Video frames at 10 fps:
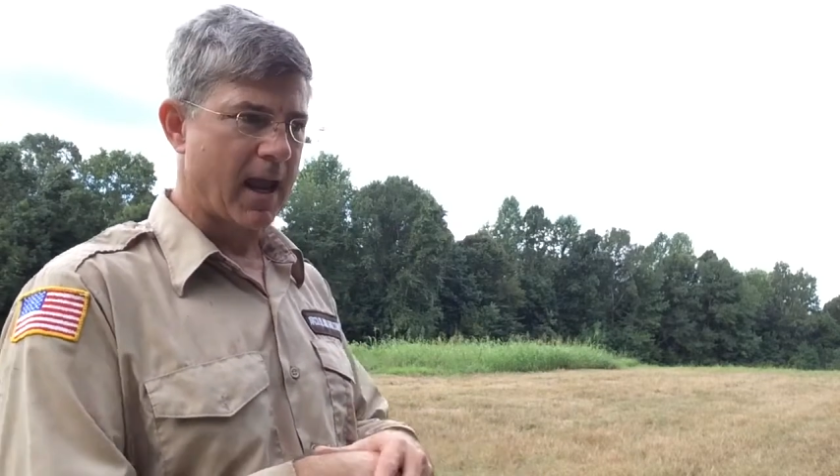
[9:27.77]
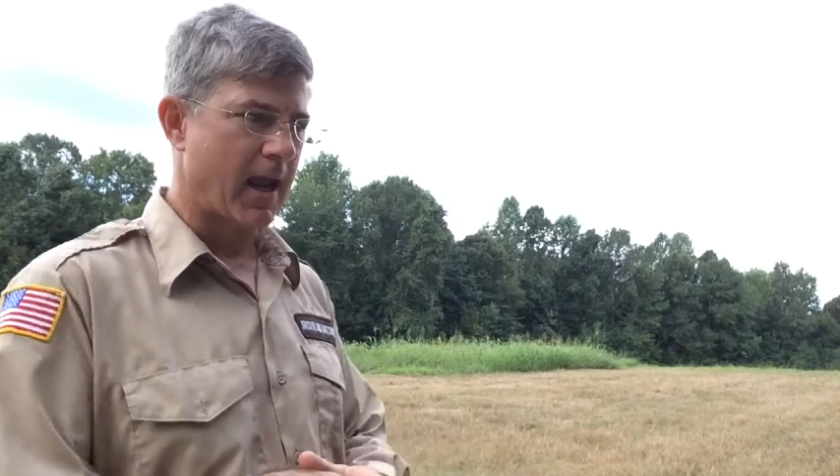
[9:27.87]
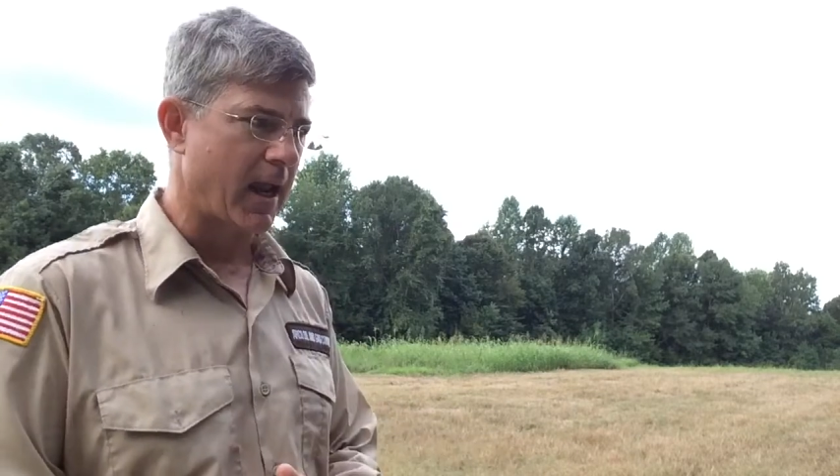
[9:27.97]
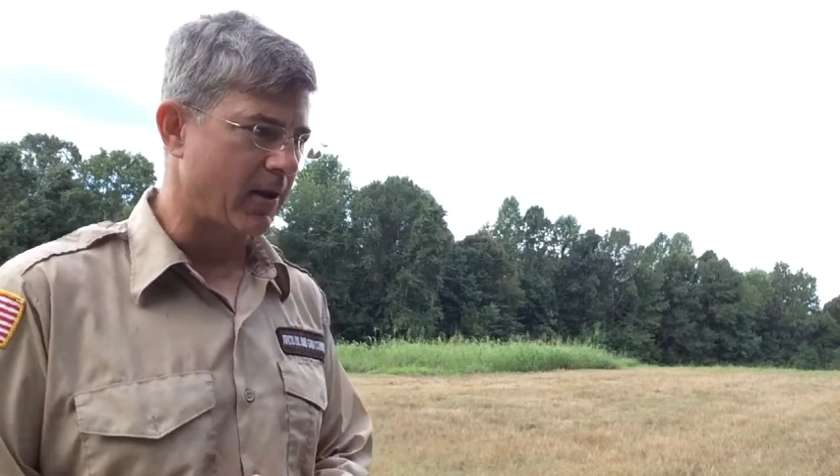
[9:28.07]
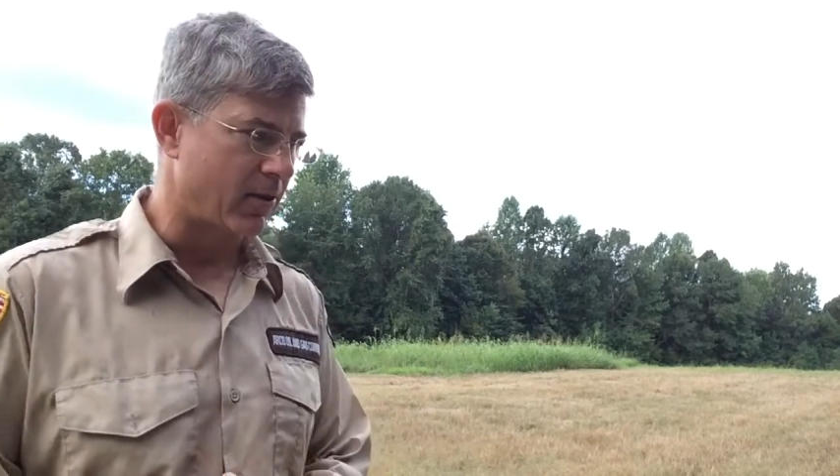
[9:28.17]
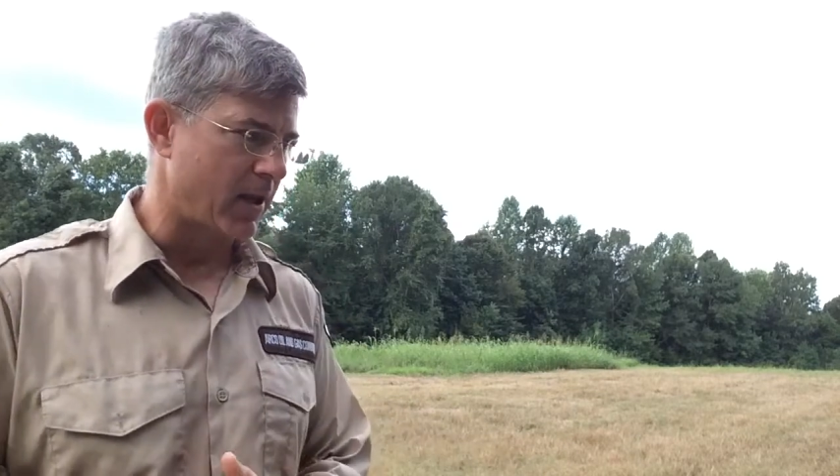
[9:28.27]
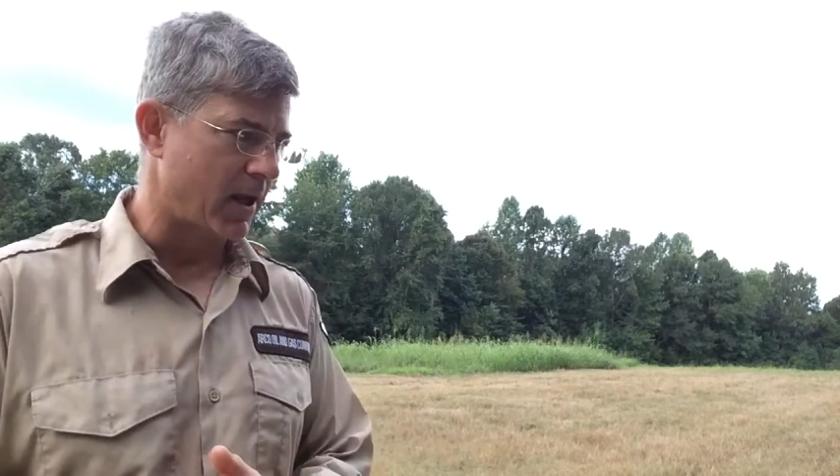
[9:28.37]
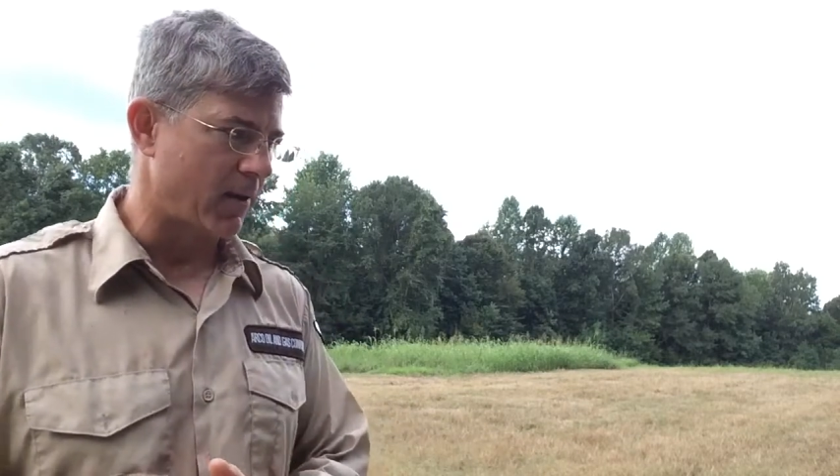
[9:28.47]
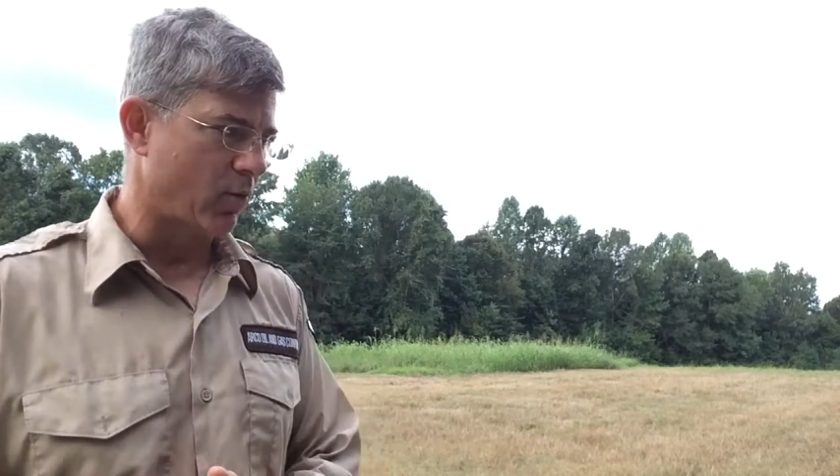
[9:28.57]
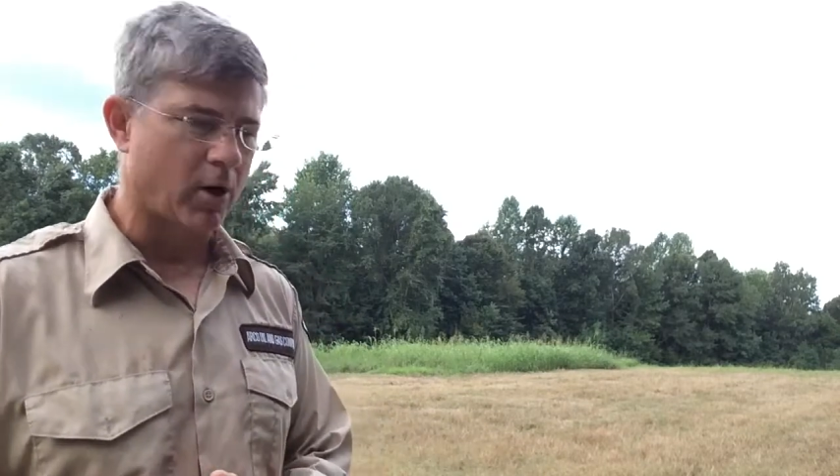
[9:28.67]
and
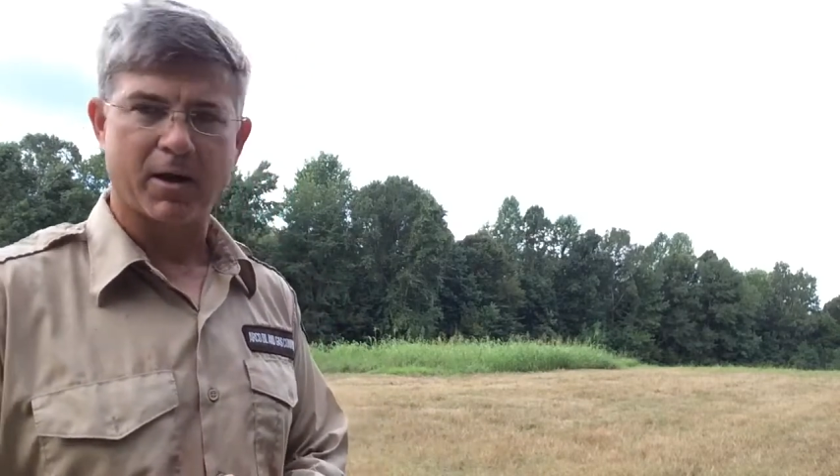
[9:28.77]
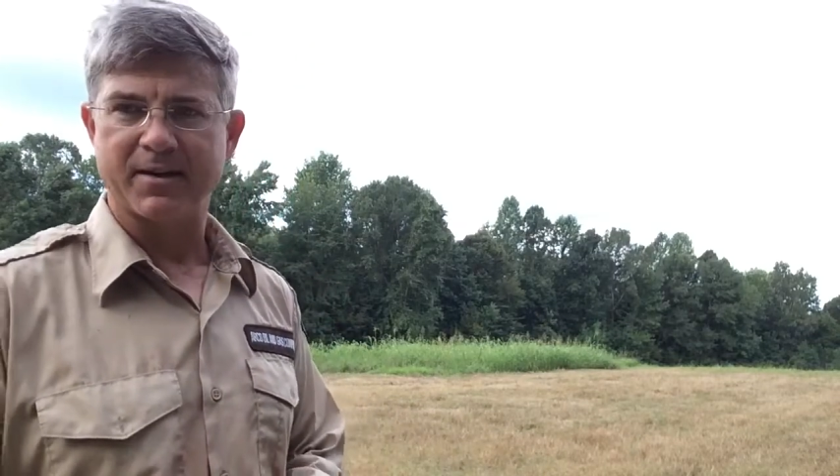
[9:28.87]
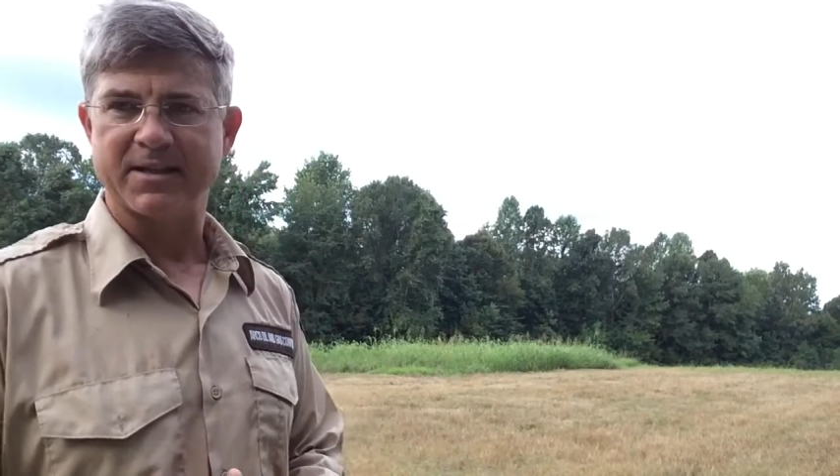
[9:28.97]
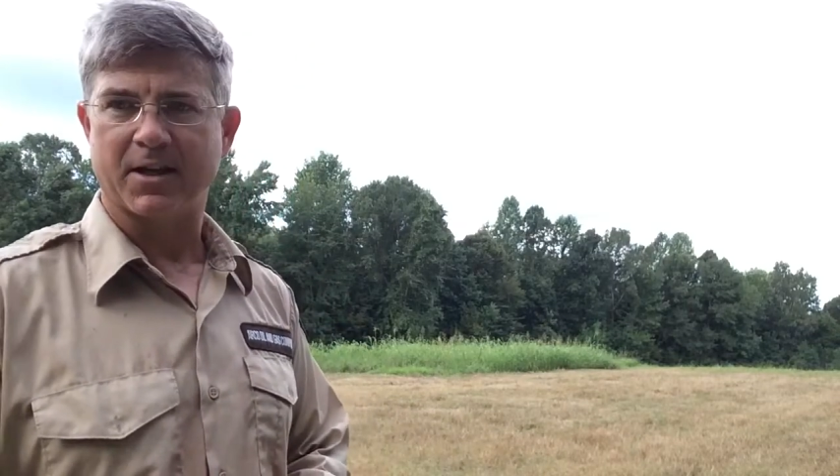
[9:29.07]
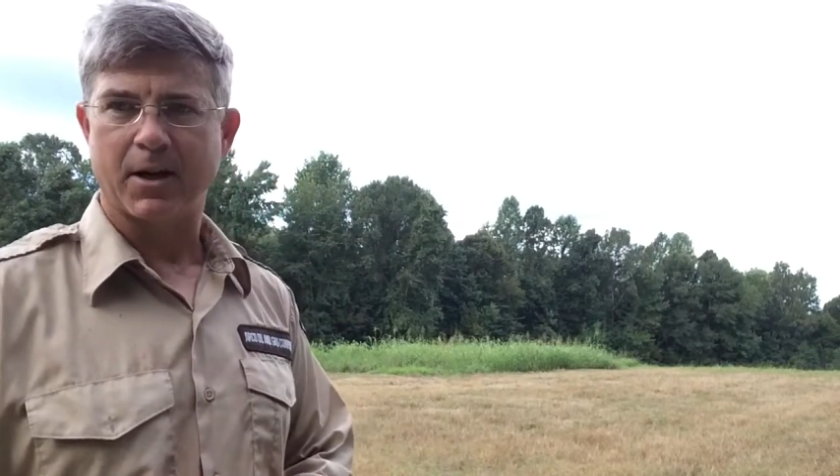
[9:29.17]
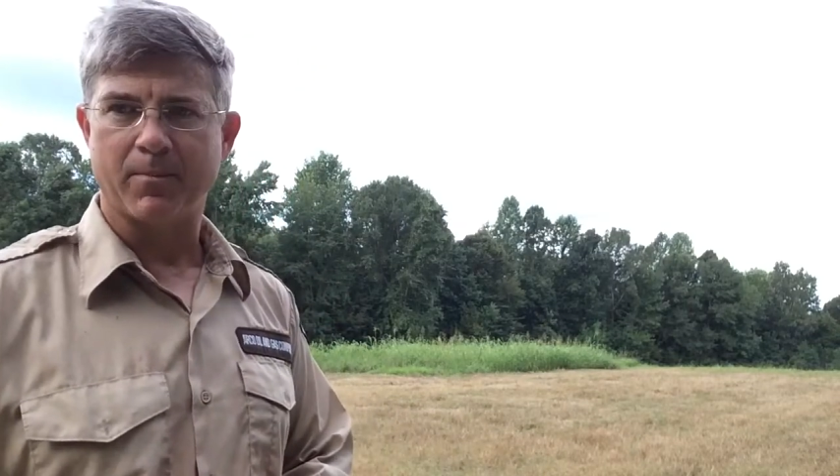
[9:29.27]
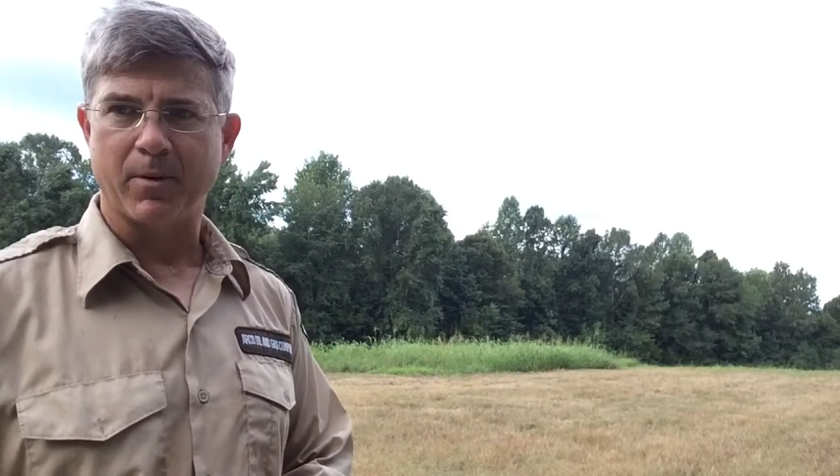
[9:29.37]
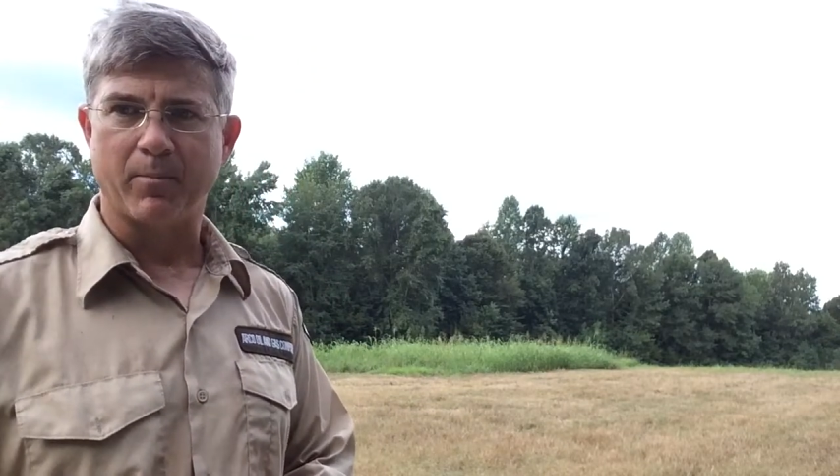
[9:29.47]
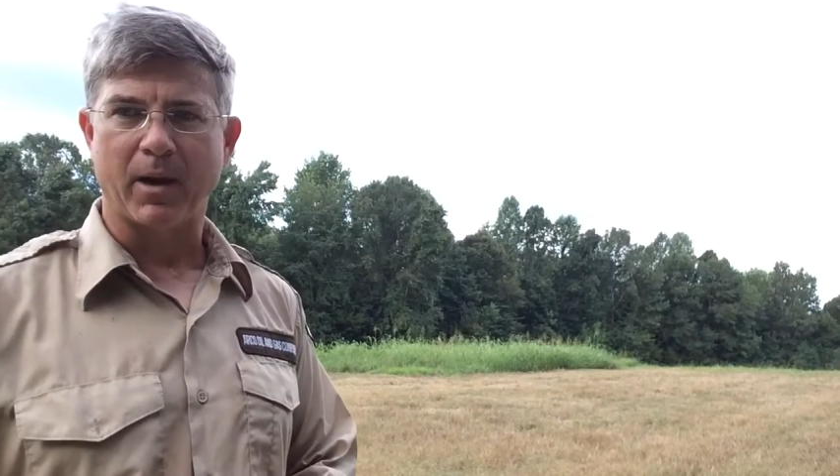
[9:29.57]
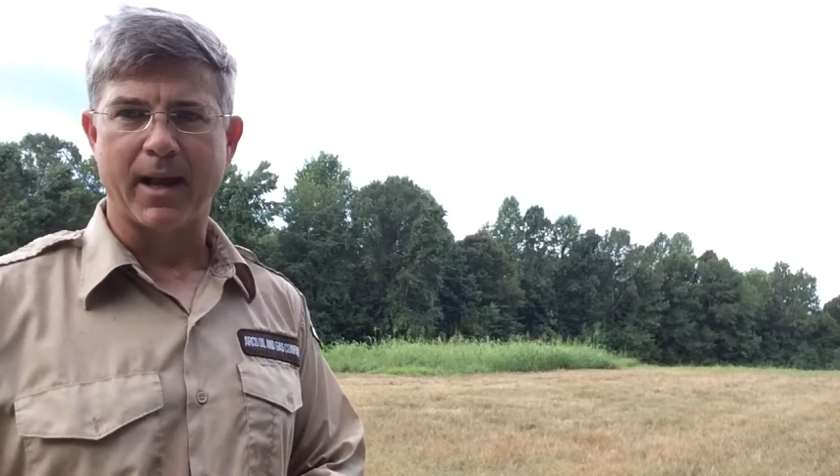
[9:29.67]
then we're going to disc it up
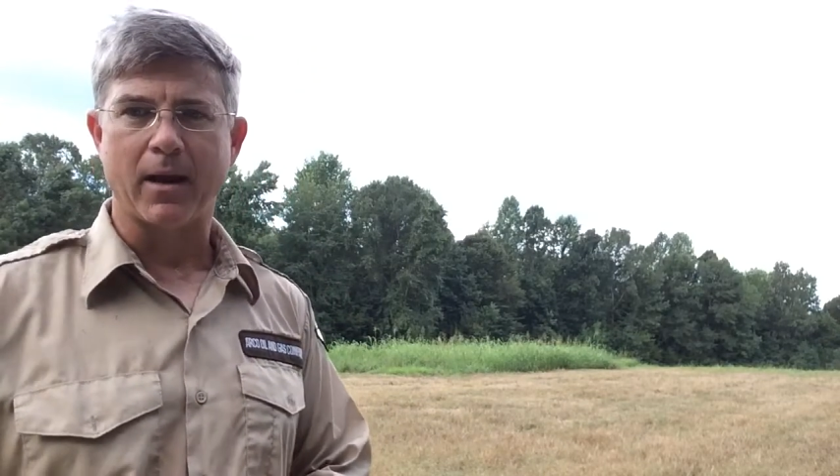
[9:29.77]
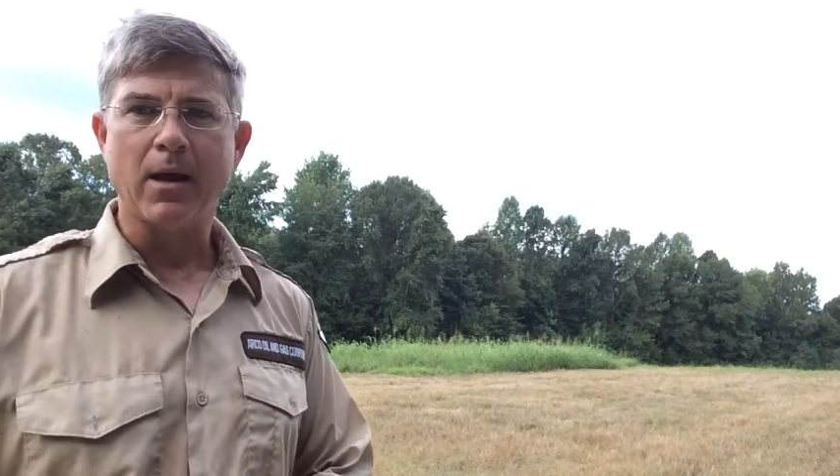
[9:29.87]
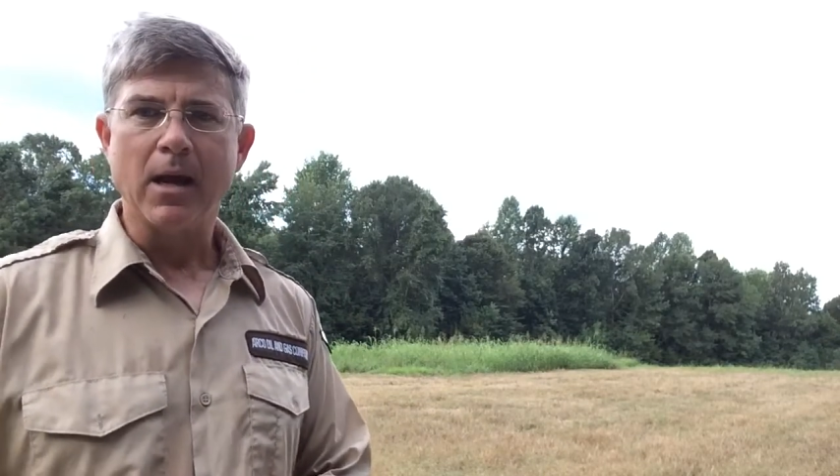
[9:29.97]
and plant.